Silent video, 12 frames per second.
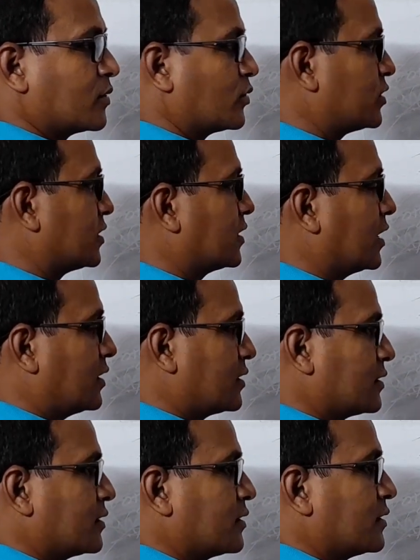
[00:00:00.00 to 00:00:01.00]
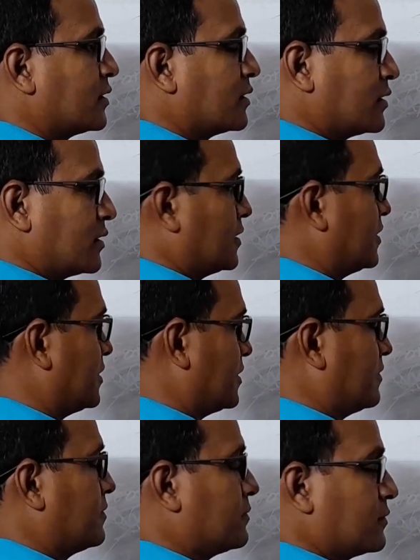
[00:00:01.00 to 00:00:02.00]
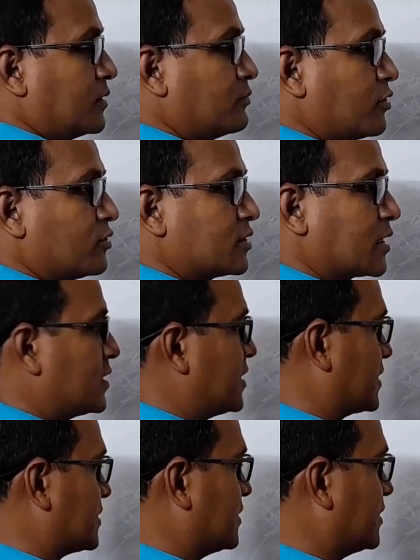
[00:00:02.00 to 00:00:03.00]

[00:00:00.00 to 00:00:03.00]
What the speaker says: within the immunological reaction,